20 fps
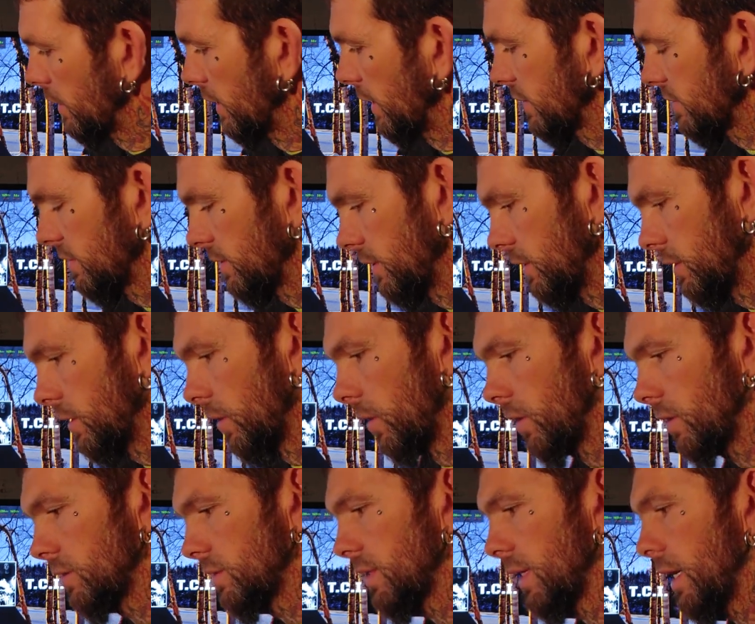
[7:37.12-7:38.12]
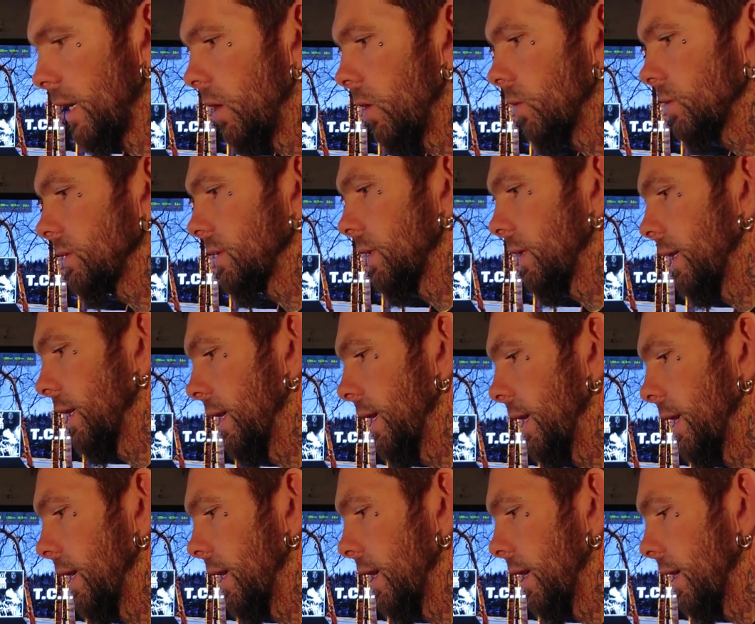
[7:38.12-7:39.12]
SD cards out,
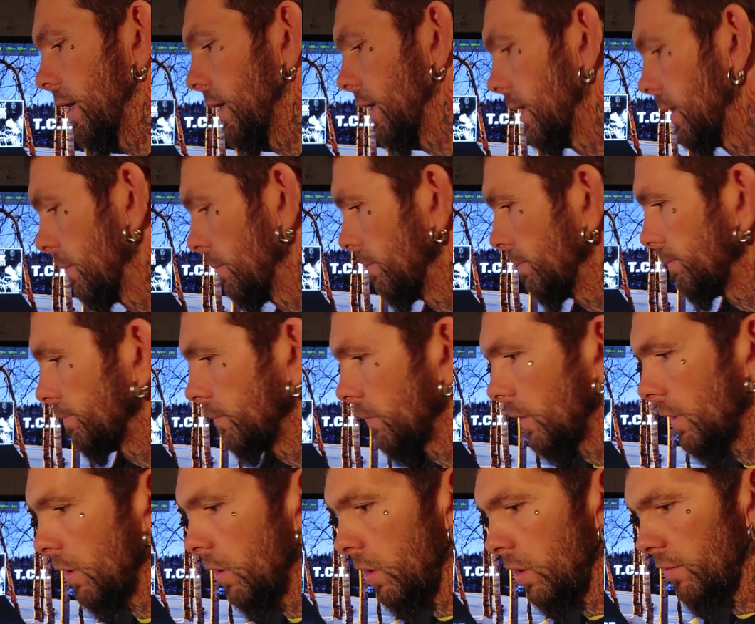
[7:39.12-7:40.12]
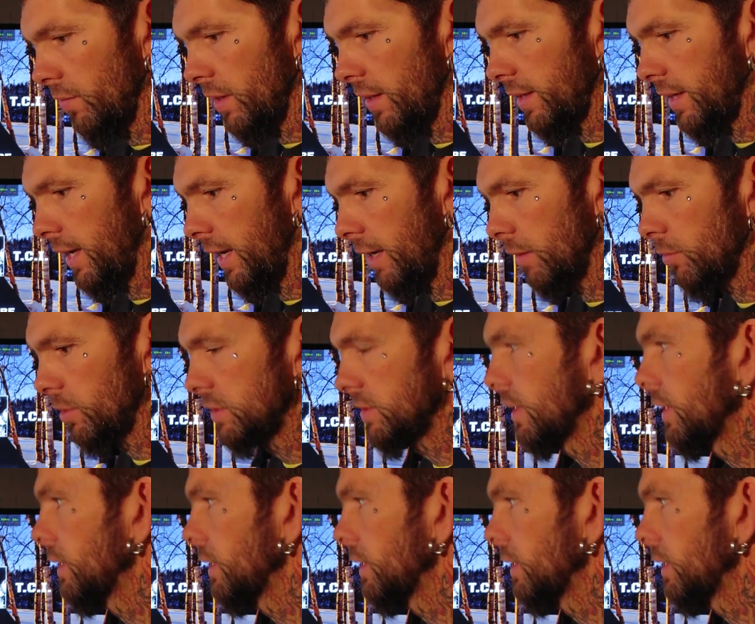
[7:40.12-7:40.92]
all of the cameras,